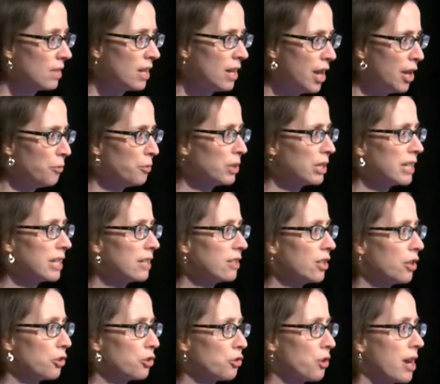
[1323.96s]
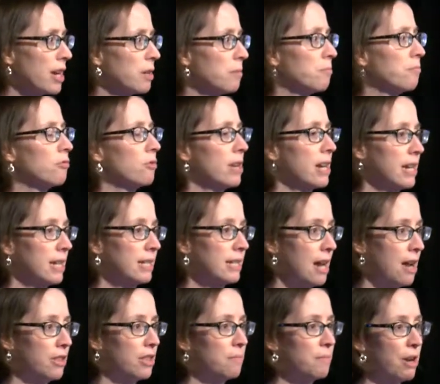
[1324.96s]
and really, you know, trying to break
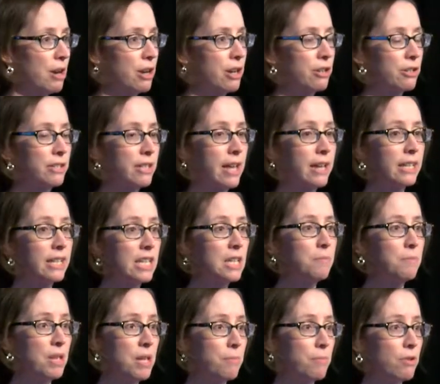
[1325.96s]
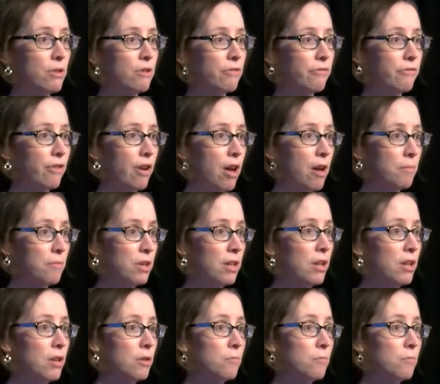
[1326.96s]
down the barriers that keep people from